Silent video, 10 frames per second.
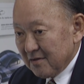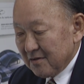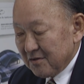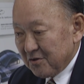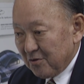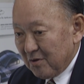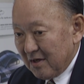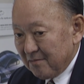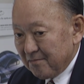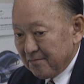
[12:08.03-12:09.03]

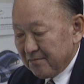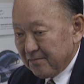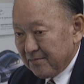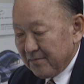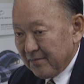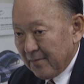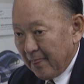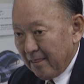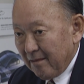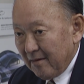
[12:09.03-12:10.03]
So
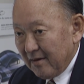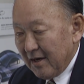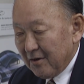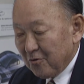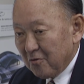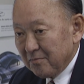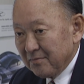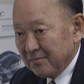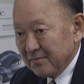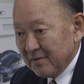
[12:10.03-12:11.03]
I got home.
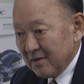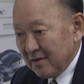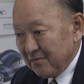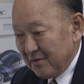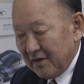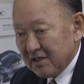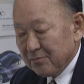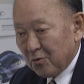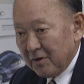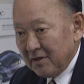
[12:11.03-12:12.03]
The next
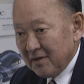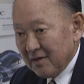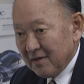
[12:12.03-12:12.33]
morning,